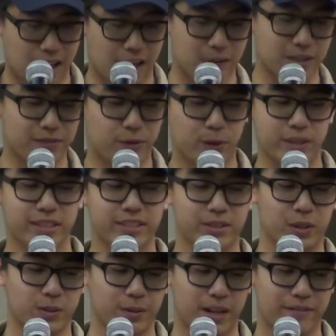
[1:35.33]
I was 4 years
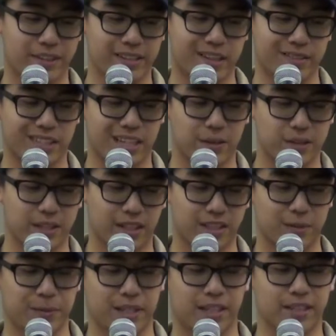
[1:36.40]
old when I found out that I was
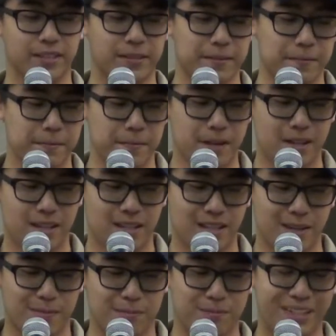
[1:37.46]

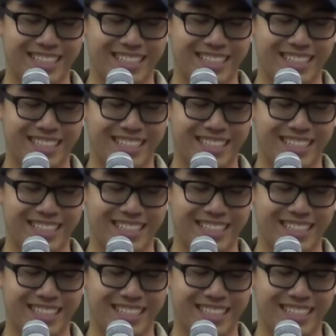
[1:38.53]
colorblind.